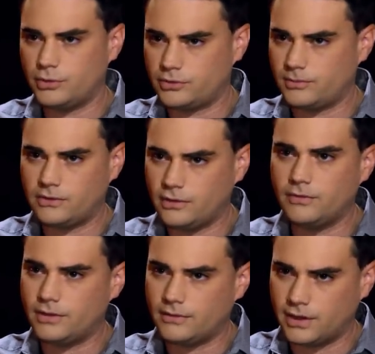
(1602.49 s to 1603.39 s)
pushing
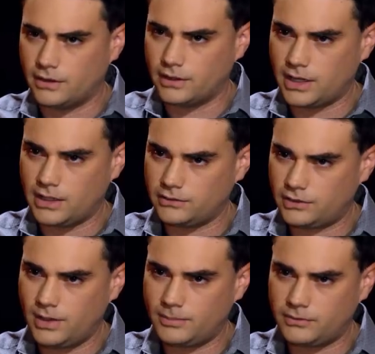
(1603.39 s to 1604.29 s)
myself whenever I go to
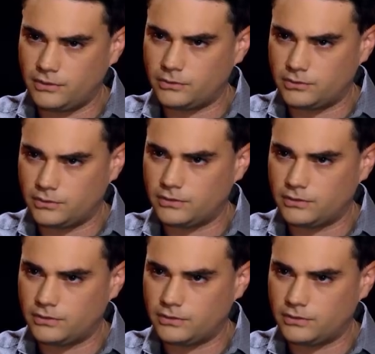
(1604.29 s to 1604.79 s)
college campuses, which